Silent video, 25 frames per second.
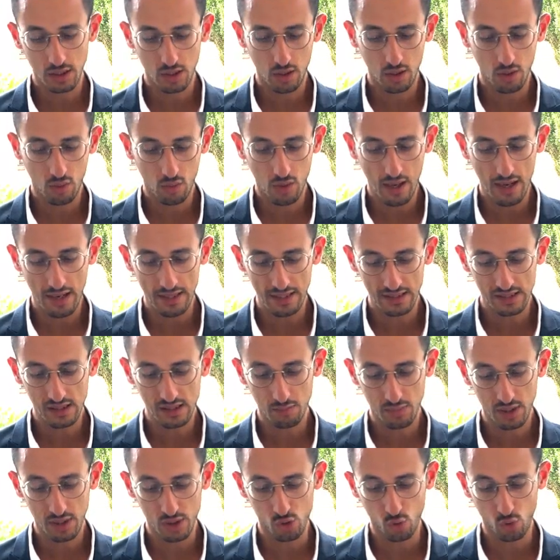a little
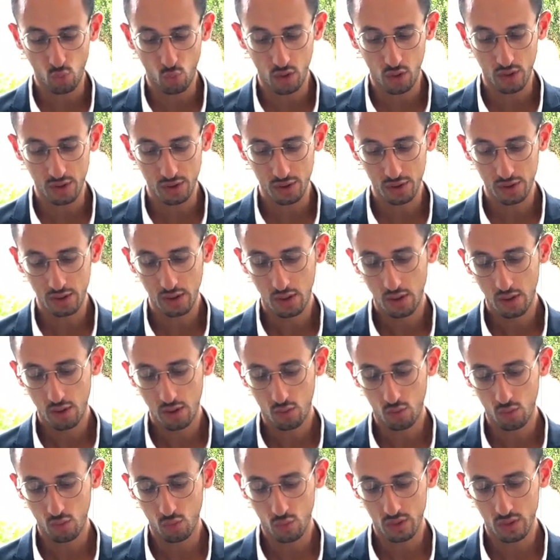bit squashed
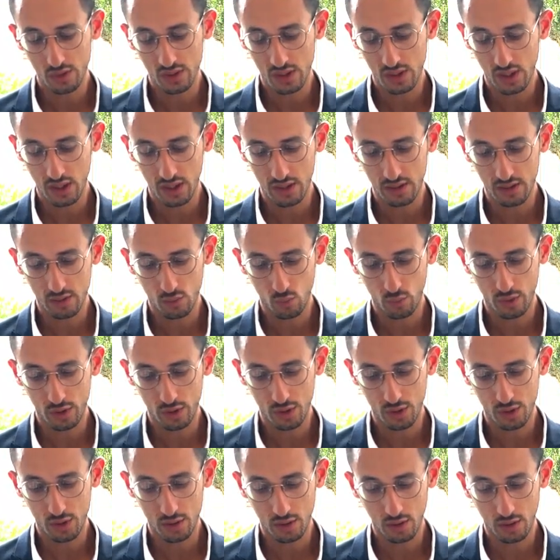on one side,
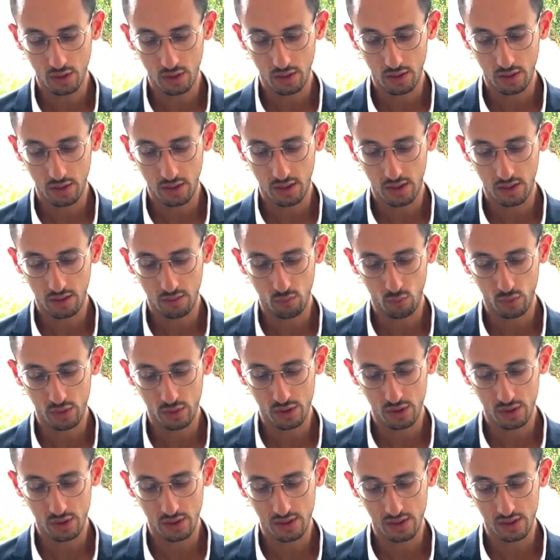which
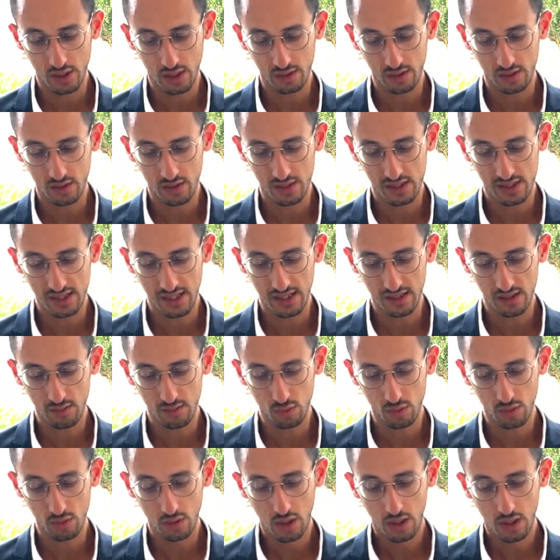is
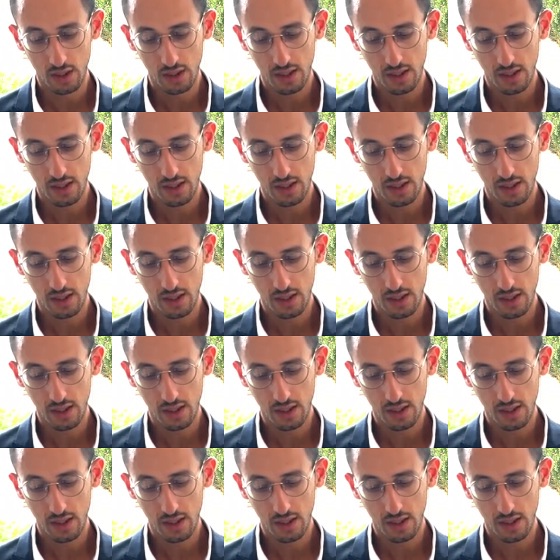understandable.